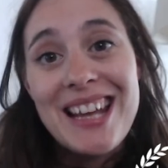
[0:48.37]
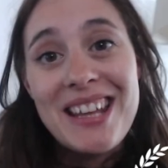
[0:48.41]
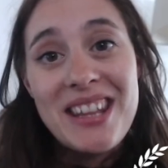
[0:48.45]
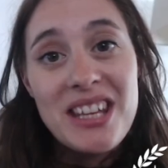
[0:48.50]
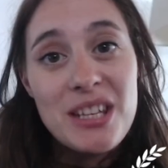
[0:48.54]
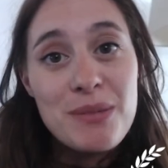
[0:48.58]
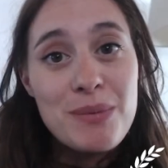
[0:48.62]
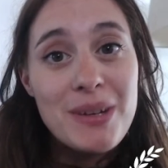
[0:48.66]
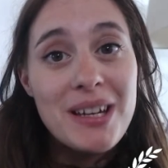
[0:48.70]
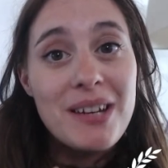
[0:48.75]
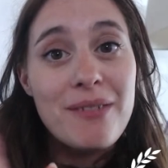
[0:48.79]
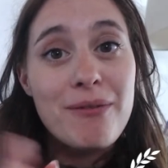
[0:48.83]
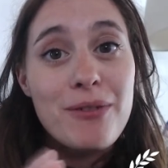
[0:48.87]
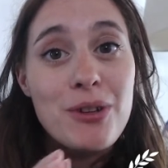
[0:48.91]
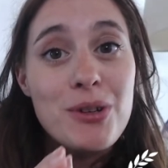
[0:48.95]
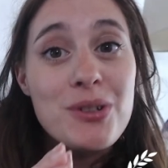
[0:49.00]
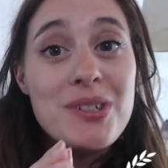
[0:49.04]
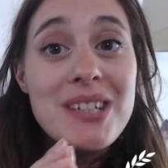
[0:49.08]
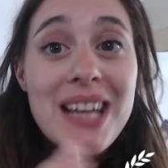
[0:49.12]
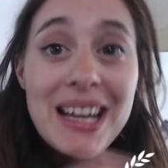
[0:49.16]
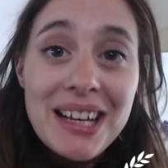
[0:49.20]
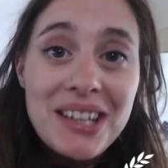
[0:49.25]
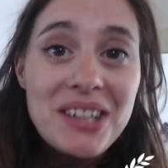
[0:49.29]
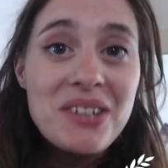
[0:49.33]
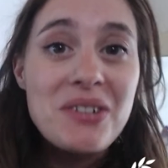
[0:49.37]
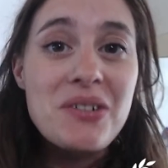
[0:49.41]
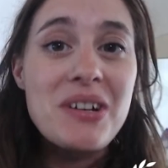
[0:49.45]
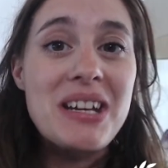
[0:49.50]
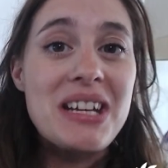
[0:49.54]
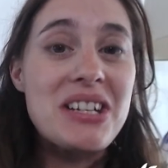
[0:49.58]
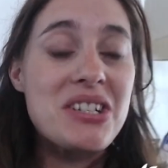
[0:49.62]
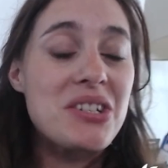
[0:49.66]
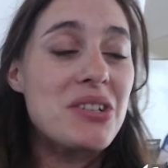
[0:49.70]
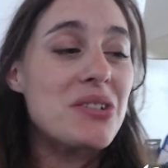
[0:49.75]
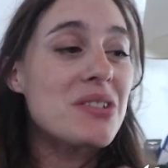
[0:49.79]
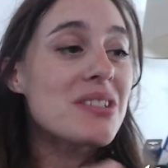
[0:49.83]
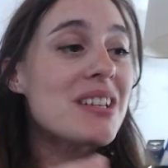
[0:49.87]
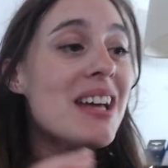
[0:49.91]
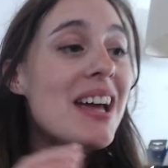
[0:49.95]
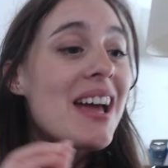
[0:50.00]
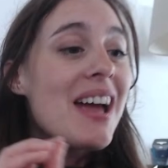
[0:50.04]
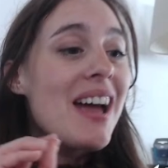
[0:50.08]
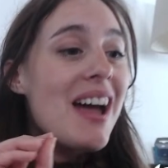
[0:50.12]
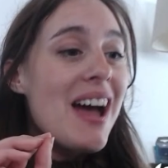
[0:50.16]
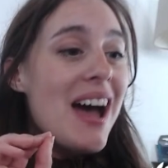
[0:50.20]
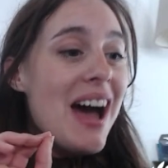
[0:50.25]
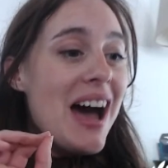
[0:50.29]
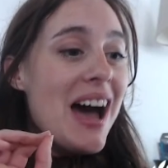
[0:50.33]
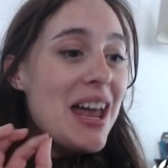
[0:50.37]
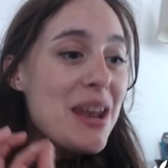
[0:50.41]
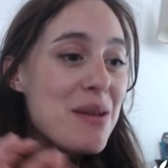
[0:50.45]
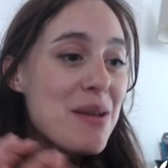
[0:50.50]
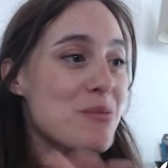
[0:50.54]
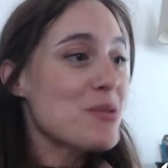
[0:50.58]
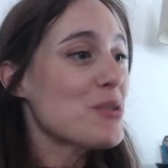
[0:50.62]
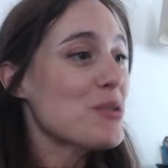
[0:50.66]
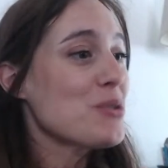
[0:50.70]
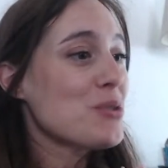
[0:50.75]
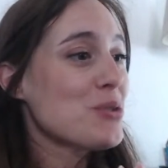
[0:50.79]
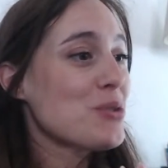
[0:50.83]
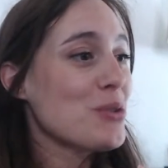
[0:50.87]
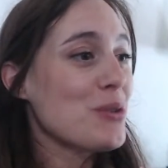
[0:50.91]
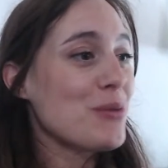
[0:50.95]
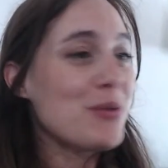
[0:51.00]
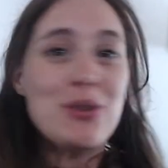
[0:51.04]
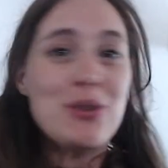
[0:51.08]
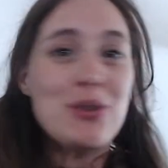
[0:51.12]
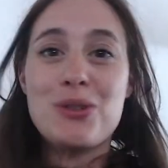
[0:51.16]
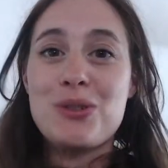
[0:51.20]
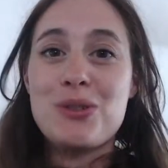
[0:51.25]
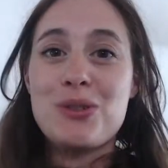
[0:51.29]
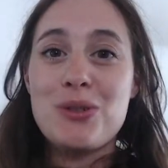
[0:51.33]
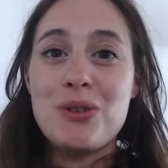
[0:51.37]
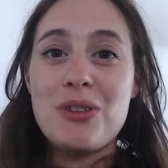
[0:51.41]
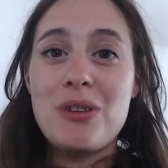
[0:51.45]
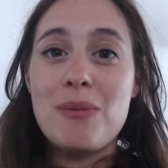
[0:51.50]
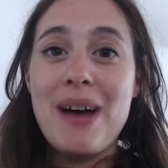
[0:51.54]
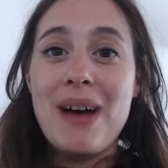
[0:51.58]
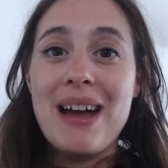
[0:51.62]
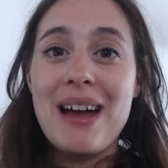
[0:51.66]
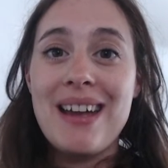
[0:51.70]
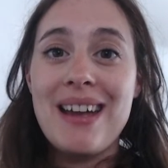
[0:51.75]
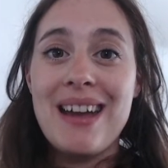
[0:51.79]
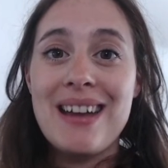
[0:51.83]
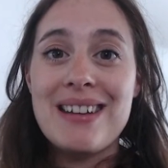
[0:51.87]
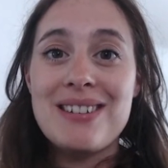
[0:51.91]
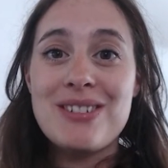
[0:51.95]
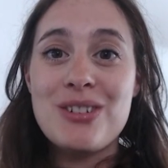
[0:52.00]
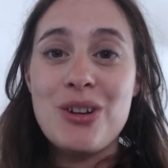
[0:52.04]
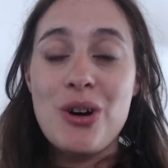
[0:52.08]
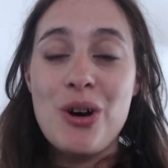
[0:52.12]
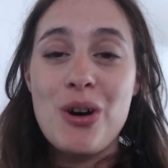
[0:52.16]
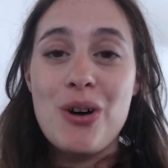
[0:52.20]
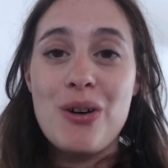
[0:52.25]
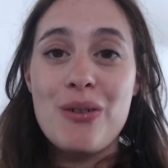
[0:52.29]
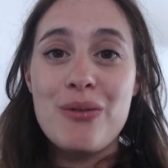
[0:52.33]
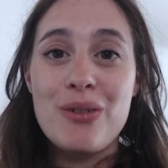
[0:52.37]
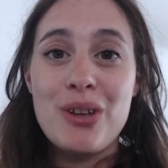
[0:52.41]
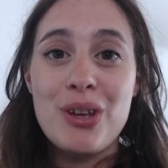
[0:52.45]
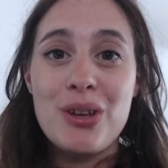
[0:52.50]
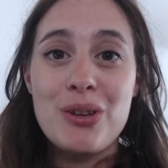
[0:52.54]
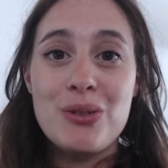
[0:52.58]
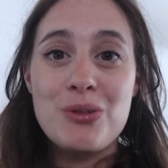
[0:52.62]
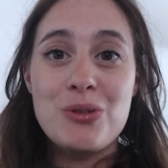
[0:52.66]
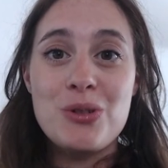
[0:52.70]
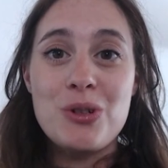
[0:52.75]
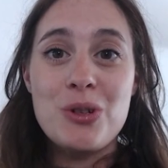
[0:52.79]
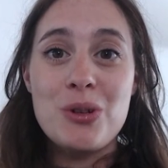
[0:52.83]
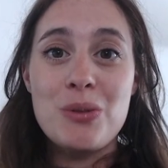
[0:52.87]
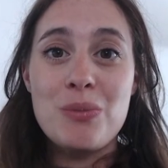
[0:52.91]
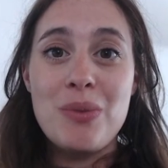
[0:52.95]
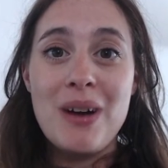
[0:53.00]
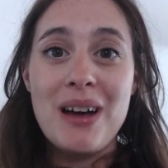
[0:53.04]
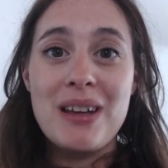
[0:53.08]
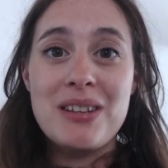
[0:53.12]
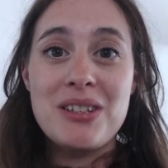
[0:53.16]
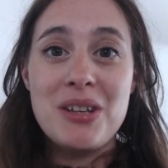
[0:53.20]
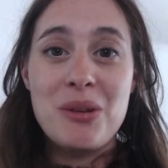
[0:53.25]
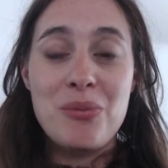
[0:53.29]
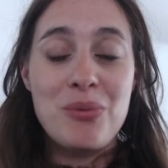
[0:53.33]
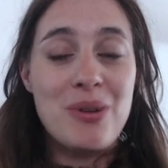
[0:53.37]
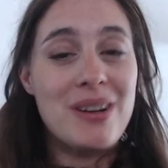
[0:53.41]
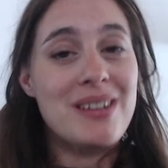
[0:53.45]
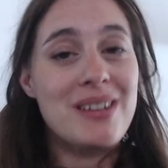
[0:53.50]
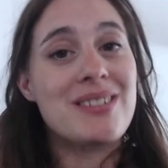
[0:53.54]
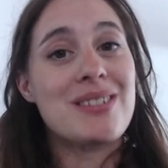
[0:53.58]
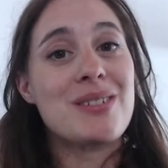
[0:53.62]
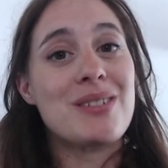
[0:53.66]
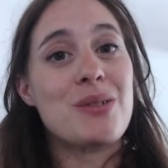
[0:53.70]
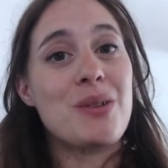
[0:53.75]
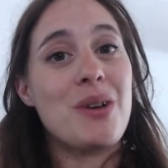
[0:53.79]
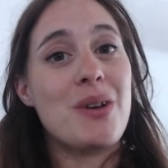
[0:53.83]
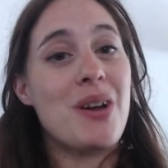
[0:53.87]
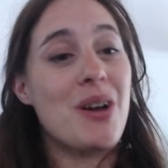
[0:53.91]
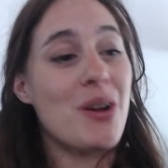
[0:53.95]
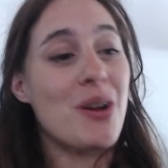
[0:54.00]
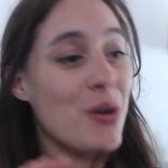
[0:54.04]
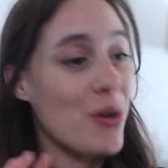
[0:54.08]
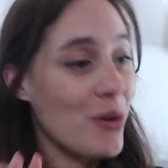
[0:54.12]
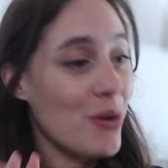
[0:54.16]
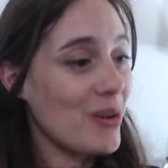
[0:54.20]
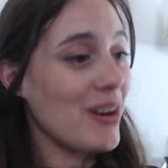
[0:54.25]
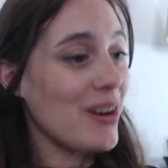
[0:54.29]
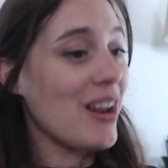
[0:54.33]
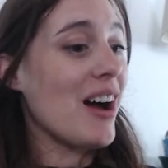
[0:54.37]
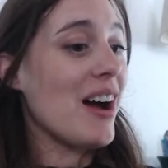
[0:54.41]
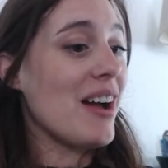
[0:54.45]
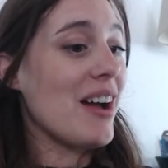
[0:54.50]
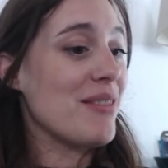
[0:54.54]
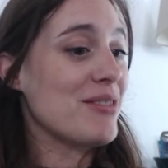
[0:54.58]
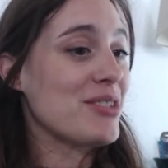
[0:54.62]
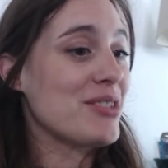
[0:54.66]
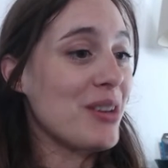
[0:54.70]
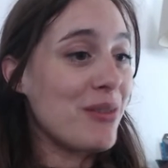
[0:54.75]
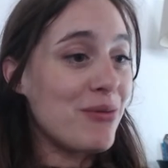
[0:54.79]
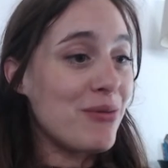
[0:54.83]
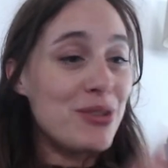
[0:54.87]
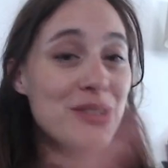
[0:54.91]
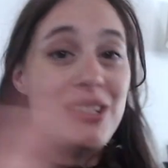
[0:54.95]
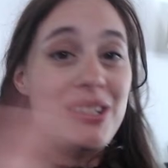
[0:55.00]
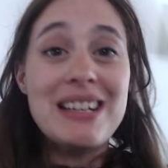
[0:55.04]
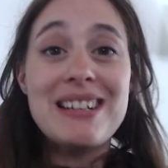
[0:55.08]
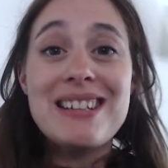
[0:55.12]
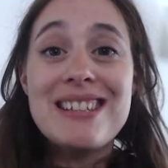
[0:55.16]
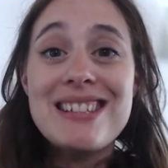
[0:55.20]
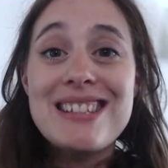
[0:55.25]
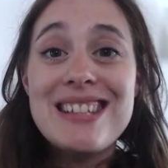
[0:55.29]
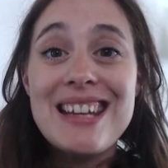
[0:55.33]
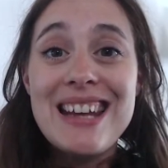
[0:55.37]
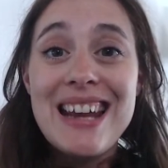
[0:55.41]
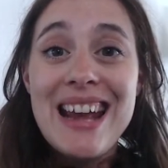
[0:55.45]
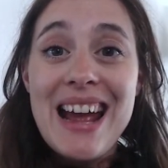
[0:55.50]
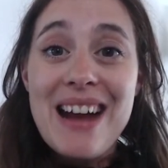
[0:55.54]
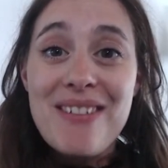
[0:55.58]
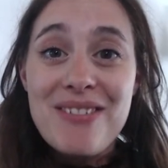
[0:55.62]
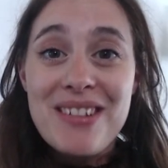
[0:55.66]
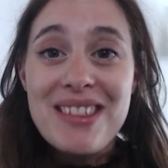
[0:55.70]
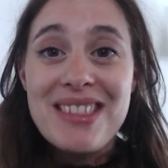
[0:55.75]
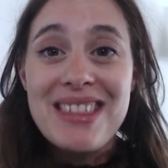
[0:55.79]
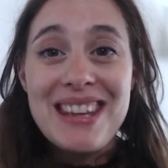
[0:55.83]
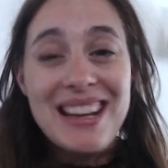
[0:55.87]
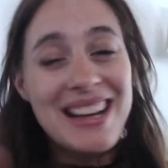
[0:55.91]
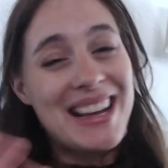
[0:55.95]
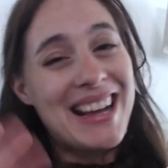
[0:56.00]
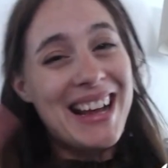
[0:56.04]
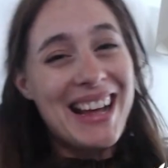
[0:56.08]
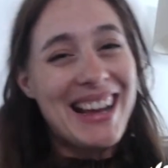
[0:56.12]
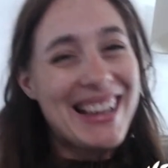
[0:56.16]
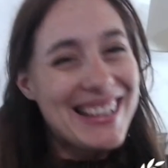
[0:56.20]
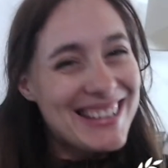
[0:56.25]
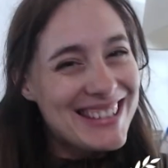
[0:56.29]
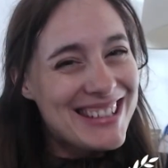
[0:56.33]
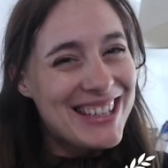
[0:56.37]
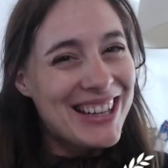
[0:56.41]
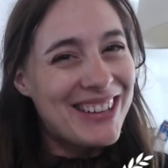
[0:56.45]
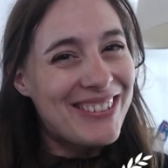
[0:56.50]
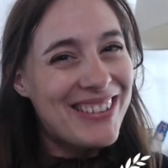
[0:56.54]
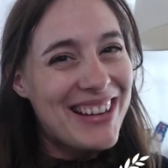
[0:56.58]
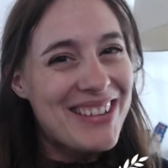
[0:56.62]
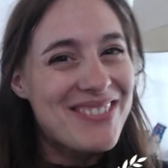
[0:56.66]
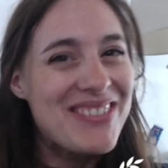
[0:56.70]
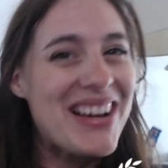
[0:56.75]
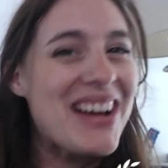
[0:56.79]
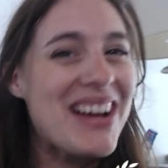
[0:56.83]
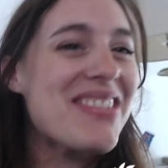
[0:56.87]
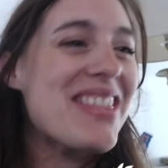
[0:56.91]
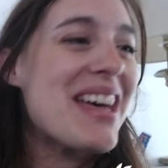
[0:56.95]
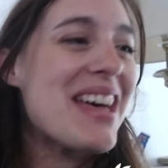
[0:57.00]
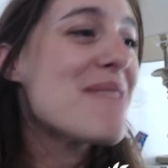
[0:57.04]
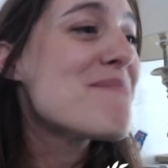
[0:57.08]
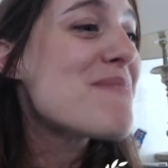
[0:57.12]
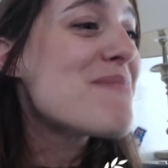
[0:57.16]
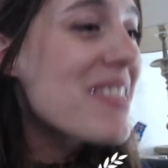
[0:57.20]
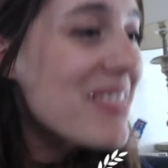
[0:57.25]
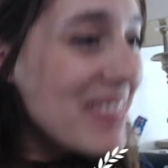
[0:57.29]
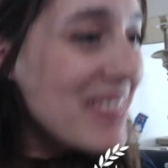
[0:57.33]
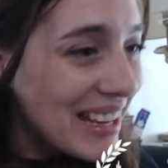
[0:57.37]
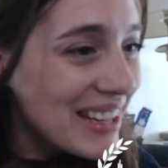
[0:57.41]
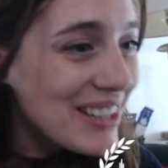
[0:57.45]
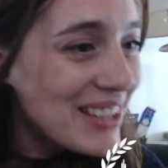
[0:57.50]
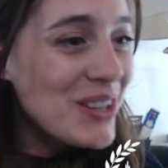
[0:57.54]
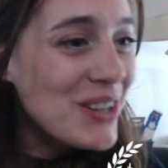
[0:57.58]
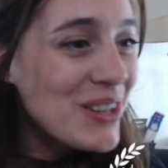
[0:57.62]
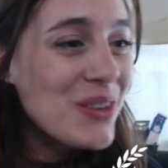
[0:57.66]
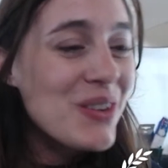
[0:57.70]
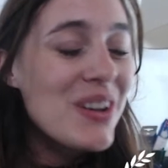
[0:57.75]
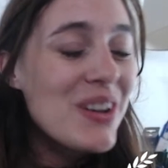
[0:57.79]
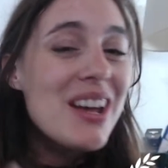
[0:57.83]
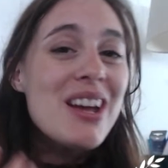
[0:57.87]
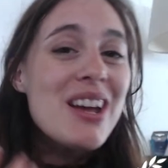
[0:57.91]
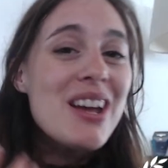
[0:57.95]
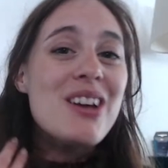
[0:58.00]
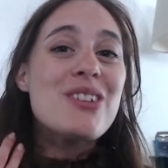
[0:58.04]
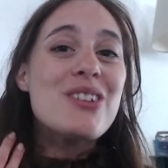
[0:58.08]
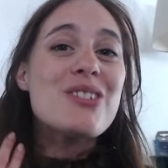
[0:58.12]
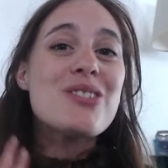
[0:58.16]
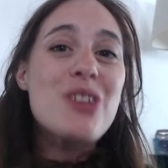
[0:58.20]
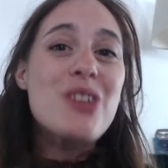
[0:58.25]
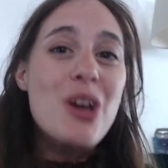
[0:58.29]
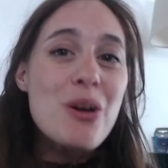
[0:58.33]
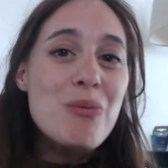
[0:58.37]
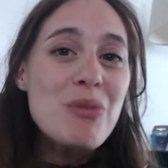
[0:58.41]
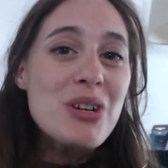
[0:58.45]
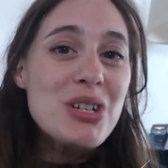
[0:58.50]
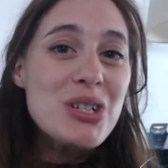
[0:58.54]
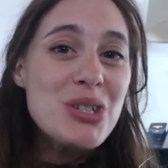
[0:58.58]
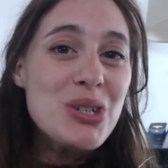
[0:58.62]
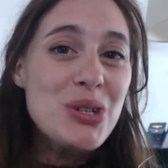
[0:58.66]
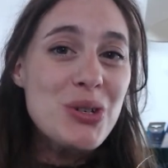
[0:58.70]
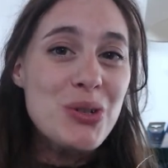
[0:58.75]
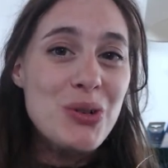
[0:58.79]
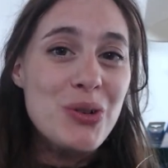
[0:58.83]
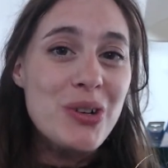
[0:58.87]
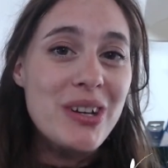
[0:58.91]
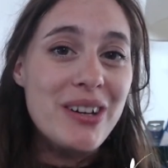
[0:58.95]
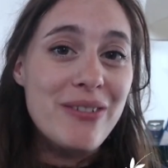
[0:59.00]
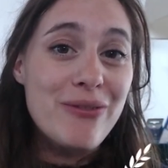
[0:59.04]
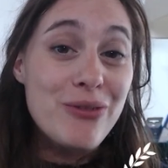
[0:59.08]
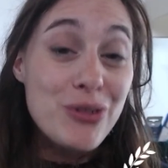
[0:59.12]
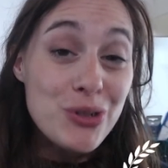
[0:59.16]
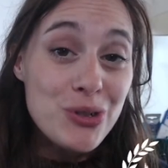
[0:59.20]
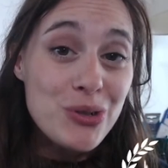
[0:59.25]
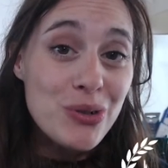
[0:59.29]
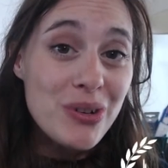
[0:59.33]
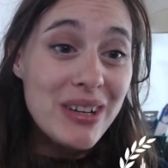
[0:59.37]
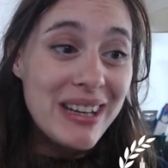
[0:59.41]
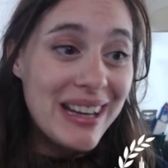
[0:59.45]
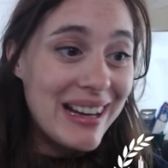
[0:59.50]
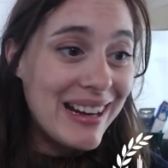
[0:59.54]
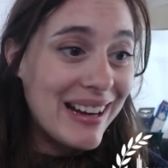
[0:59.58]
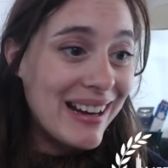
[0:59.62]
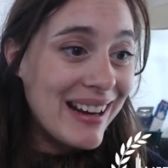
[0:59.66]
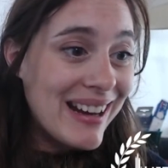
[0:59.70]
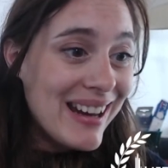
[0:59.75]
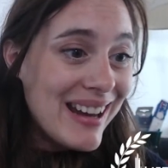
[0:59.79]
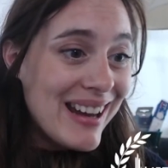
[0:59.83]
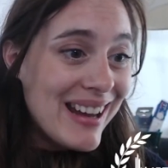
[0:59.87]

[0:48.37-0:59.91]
There's been a few technical issues and I'm not sure if you just saw the back end of YouTube as I pressed go live. So if you did see everything, sorry about that, but thank you so much for joining.